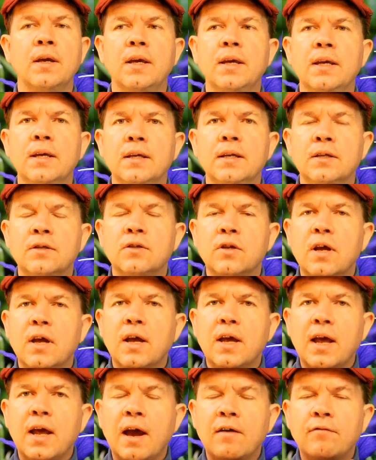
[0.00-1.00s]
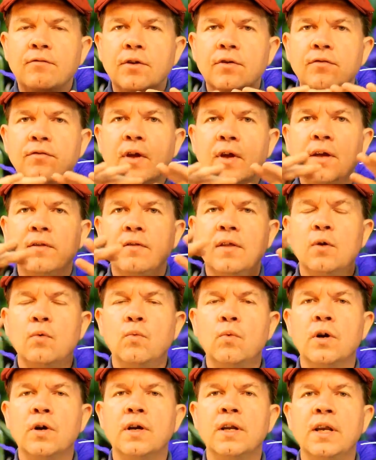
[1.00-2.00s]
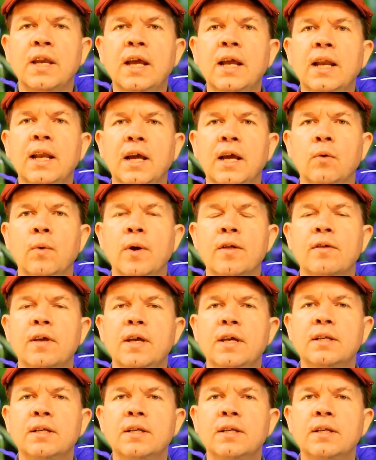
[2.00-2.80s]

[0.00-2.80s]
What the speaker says: is everything that we're dealing with